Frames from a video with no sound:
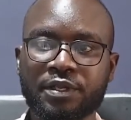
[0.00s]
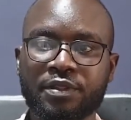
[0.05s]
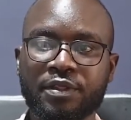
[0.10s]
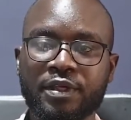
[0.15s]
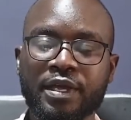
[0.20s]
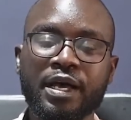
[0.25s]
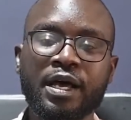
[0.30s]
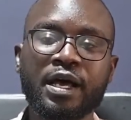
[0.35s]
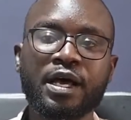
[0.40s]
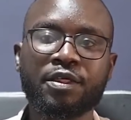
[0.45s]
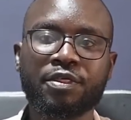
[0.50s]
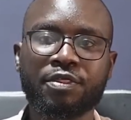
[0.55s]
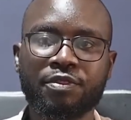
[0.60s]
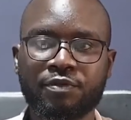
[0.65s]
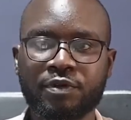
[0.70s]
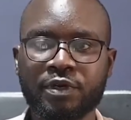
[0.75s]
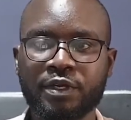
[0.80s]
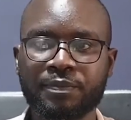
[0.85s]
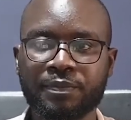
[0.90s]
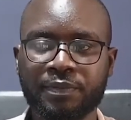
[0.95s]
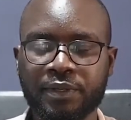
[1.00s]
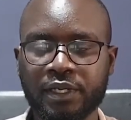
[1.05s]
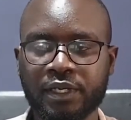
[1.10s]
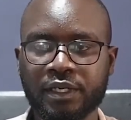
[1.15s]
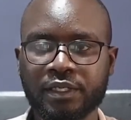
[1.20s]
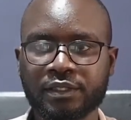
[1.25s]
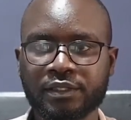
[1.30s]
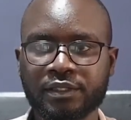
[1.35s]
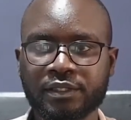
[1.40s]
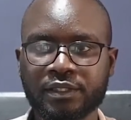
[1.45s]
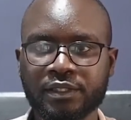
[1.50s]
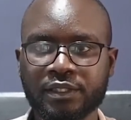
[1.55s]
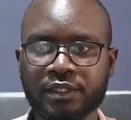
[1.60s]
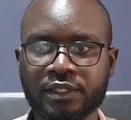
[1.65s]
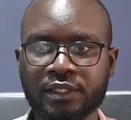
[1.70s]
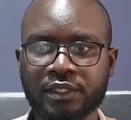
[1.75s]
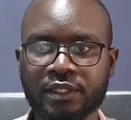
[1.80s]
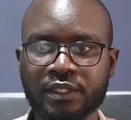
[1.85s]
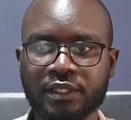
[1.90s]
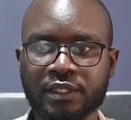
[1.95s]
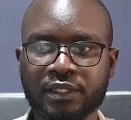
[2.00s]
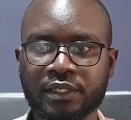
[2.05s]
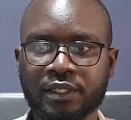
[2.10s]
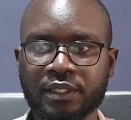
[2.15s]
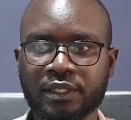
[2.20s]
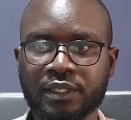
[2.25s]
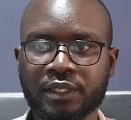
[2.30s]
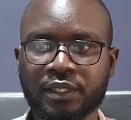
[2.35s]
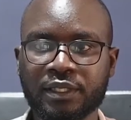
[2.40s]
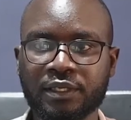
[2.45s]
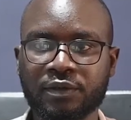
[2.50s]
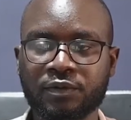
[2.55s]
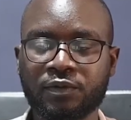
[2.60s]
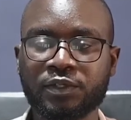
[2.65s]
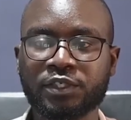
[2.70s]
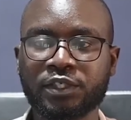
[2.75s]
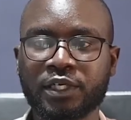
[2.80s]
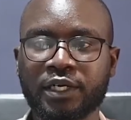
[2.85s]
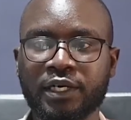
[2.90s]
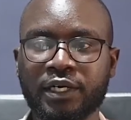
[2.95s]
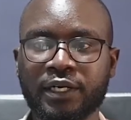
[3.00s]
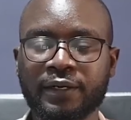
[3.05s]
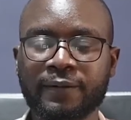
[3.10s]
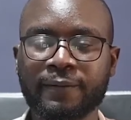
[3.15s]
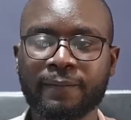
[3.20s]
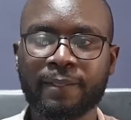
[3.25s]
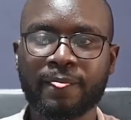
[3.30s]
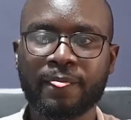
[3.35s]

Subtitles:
there are three pillars, which are